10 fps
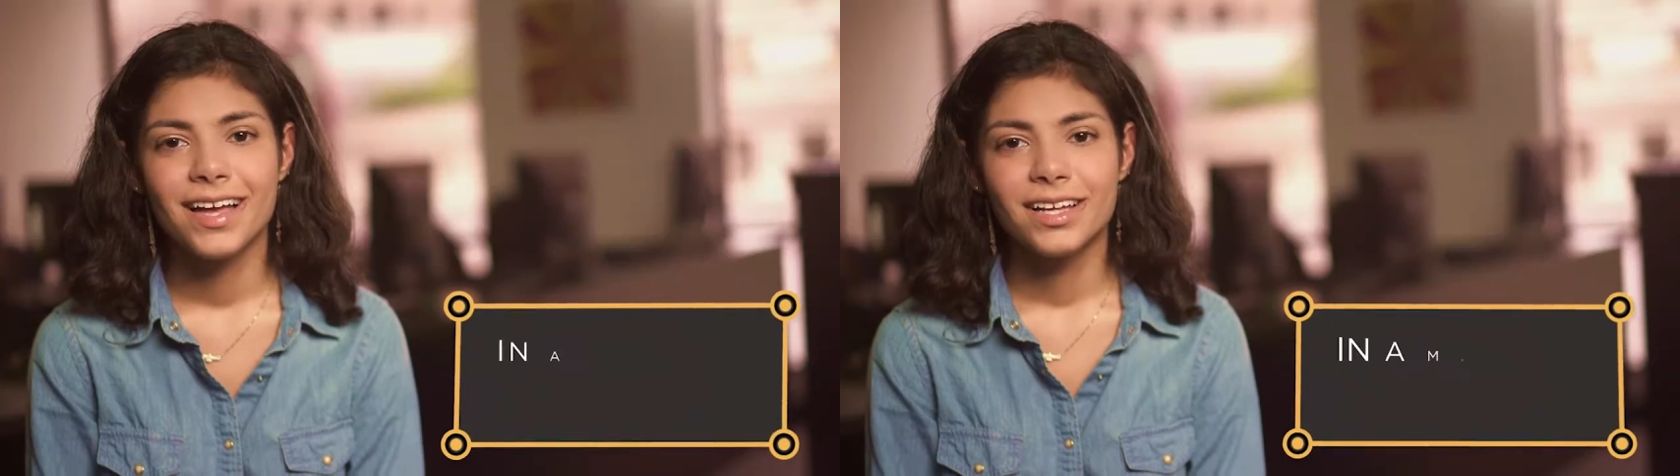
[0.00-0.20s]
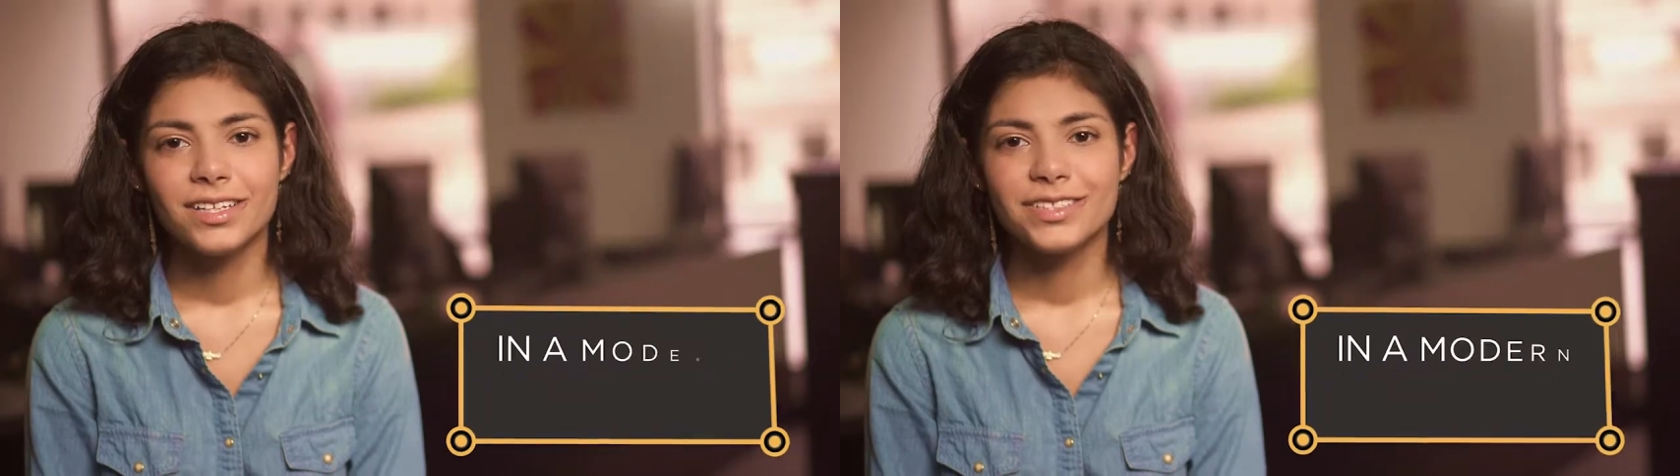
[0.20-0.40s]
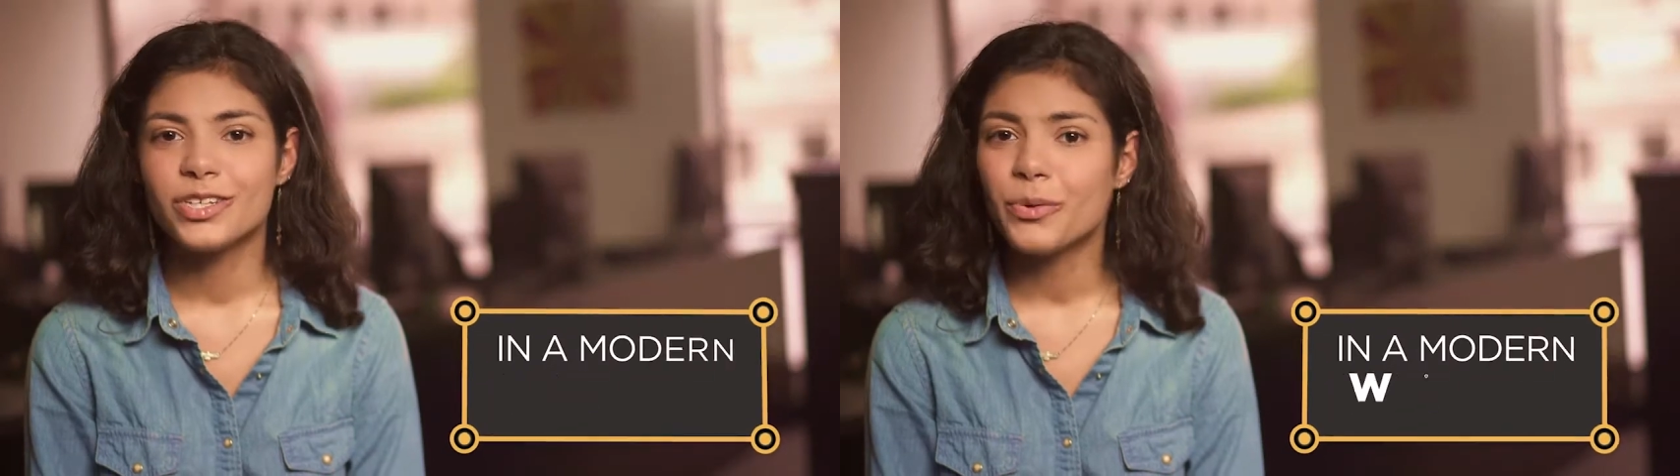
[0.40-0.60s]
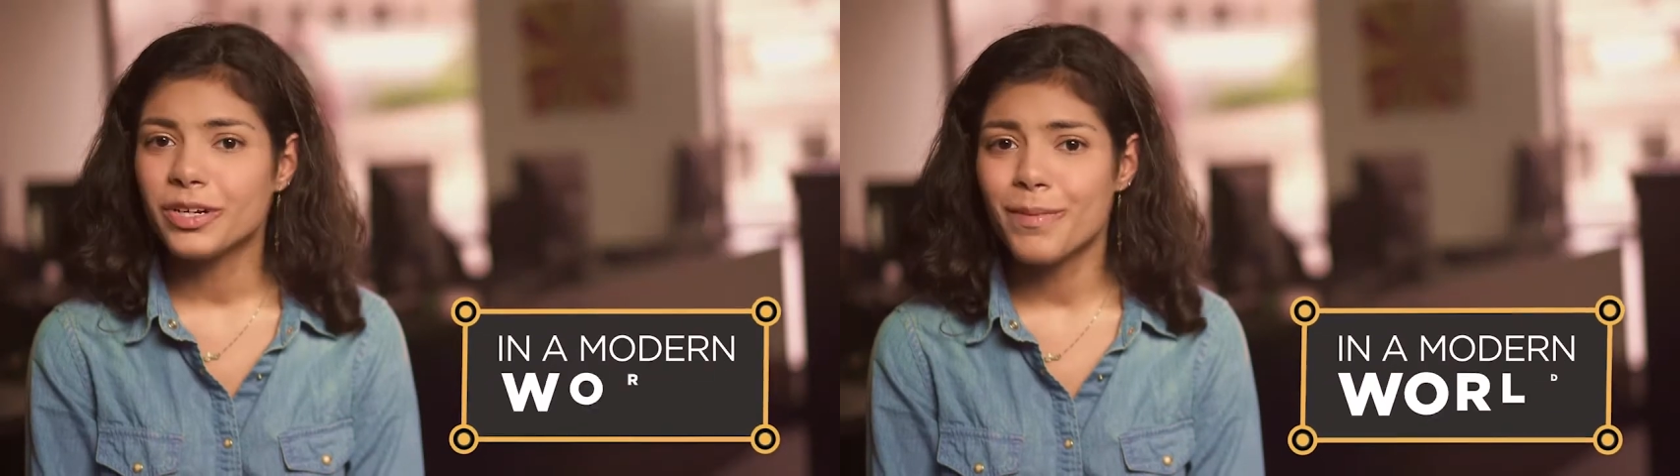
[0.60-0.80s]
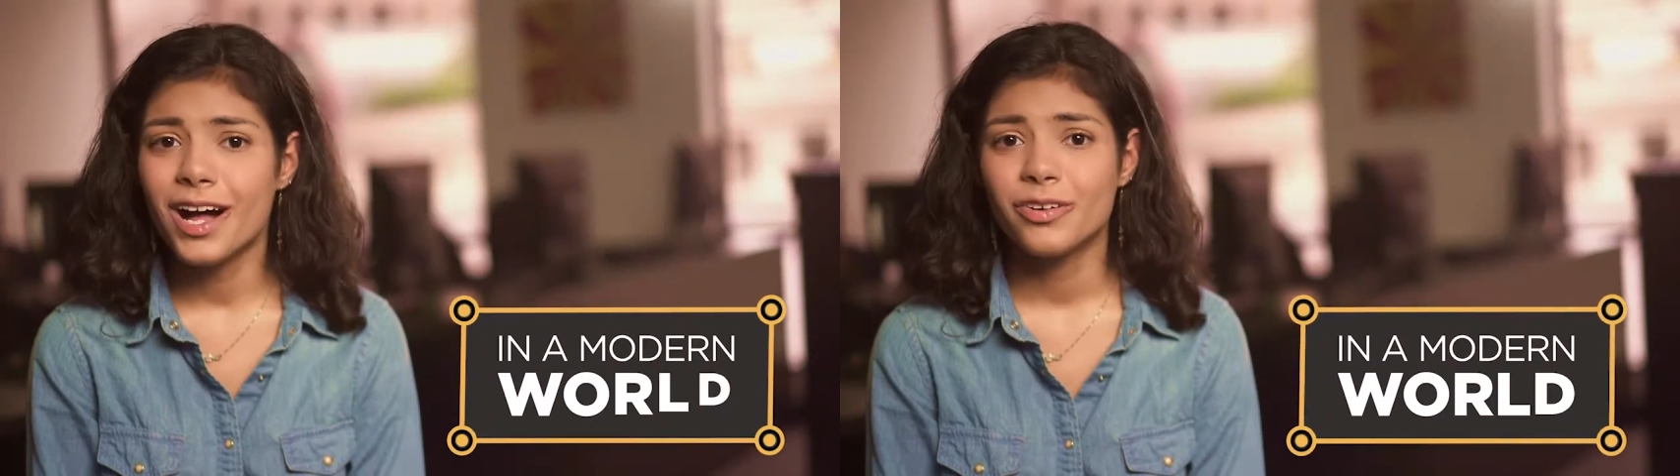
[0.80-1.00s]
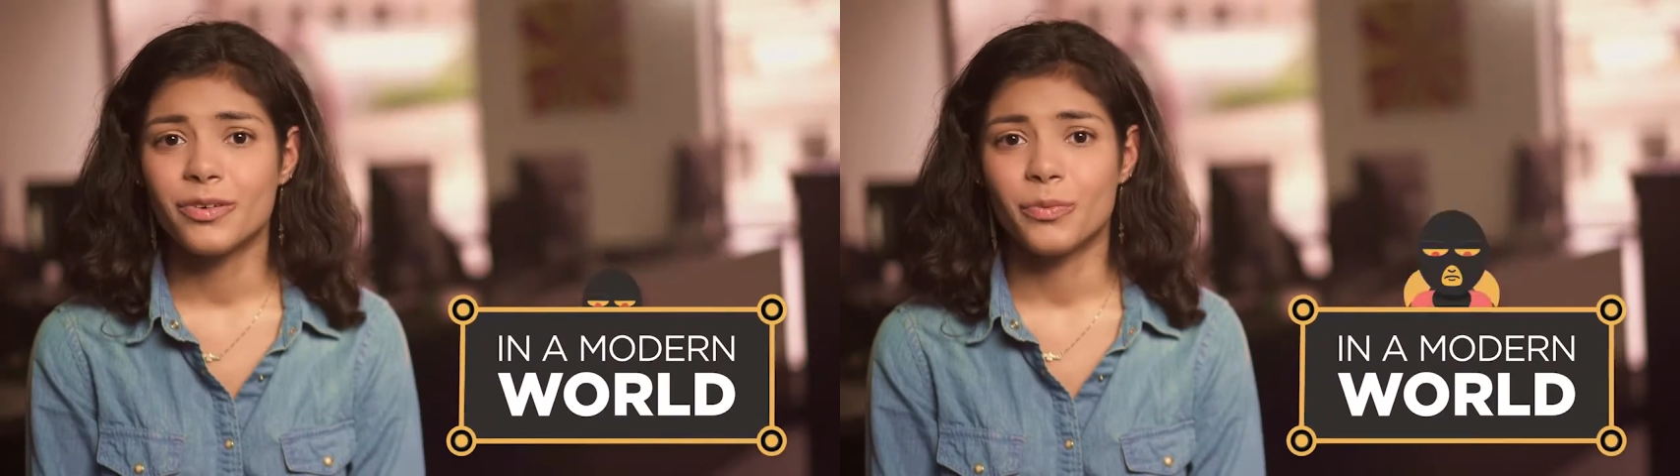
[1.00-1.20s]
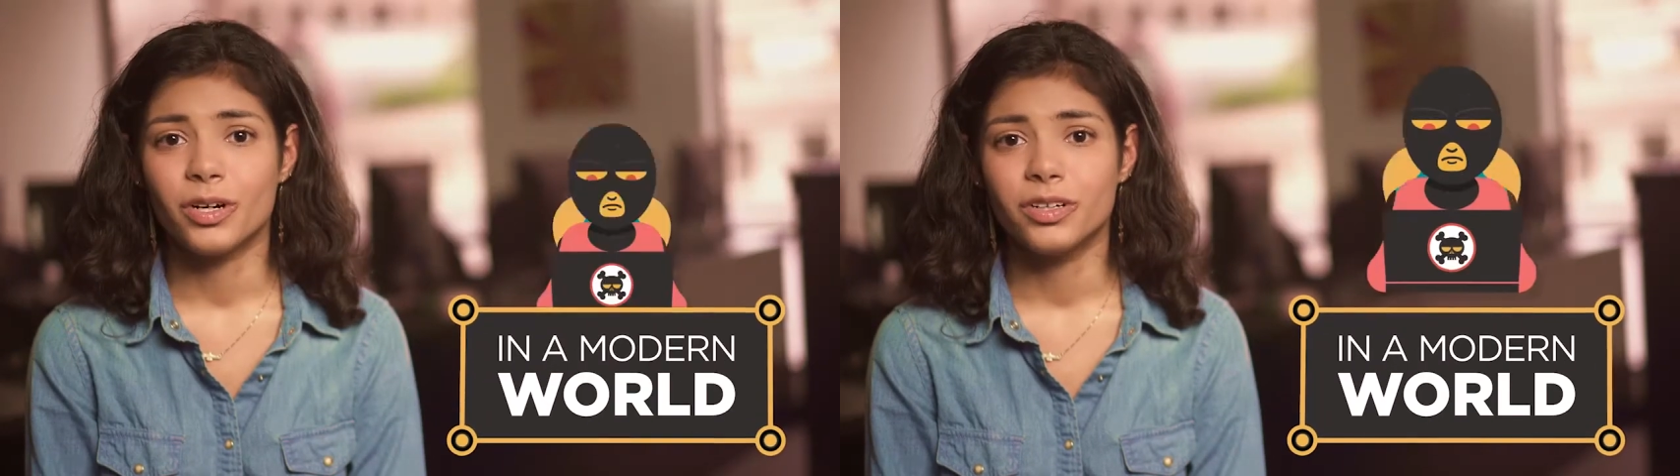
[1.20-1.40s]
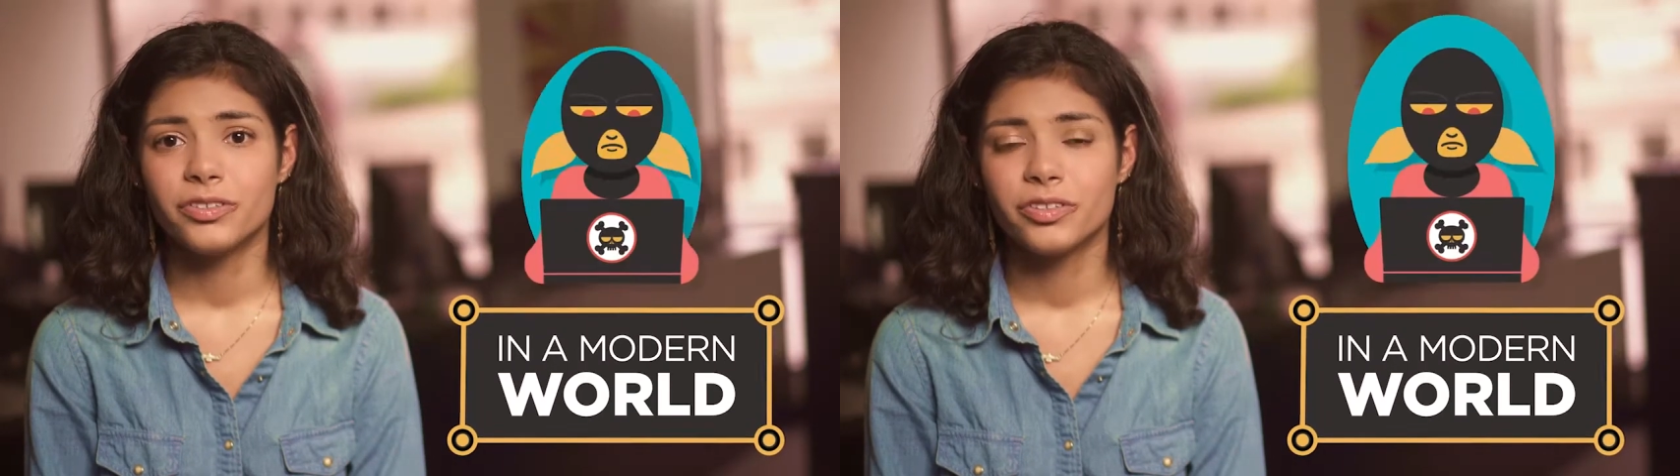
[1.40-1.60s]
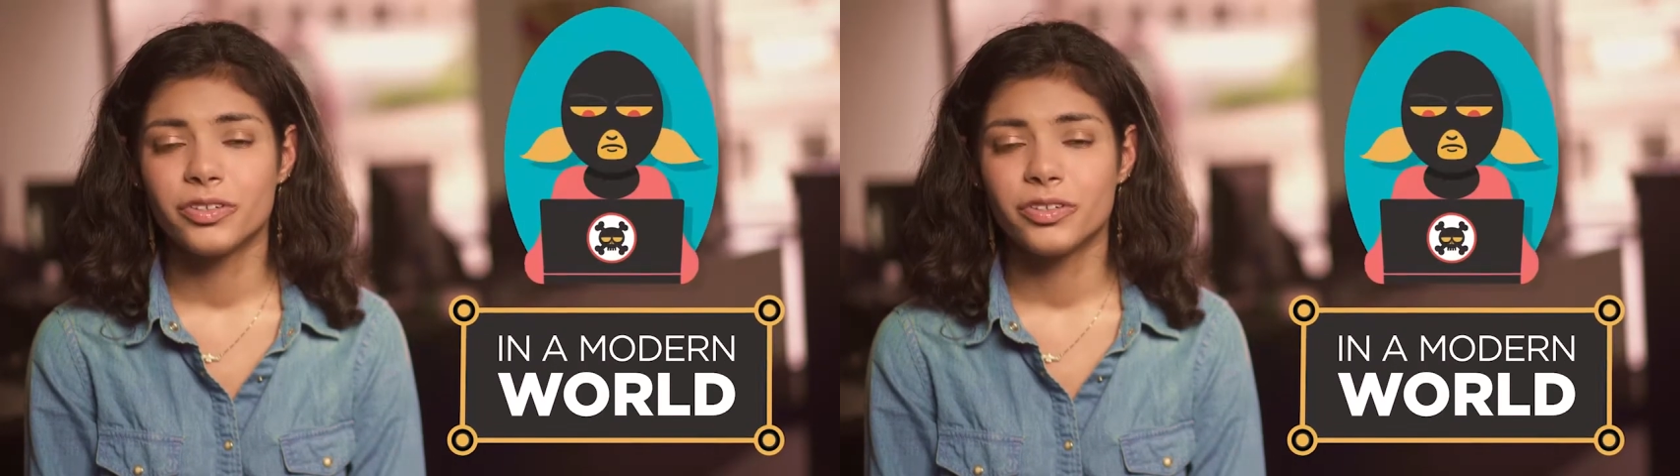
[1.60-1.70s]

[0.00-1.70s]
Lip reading: So in a modern world,